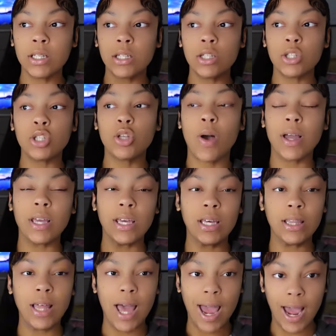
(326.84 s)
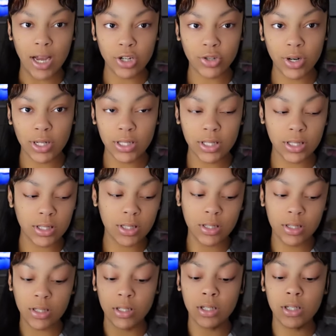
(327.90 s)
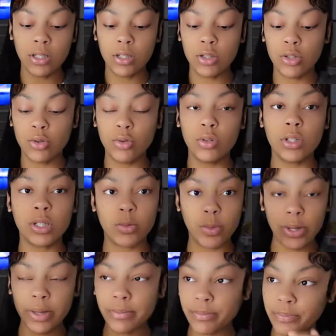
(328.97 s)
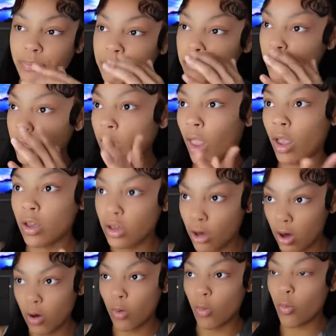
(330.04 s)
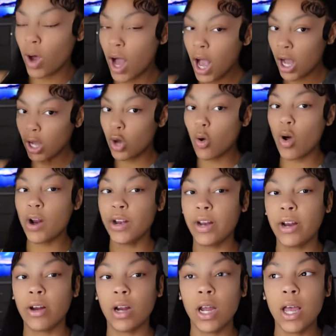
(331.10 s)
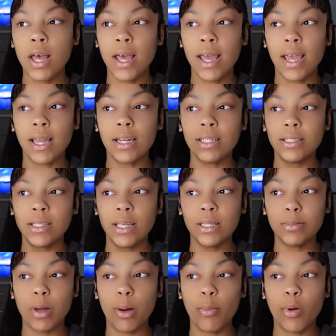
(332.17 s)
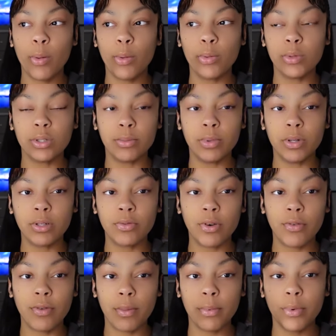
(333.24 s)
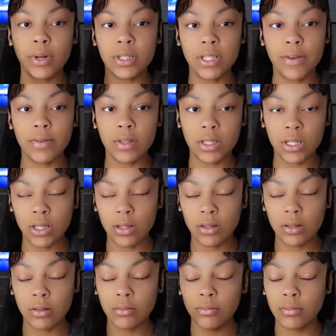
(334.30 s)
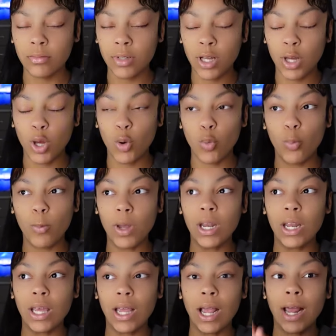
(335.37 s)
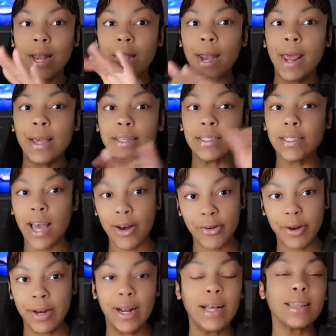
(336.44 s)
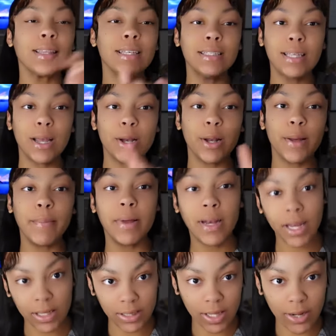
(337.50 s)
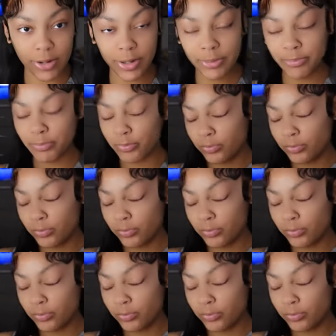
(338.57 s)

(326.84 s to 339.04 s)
so I can get the address to the suite. Y'all, while I go on there and it says my appointment was booked for February 17th, meaning next Saturday, not this Saturday, but next Saturday.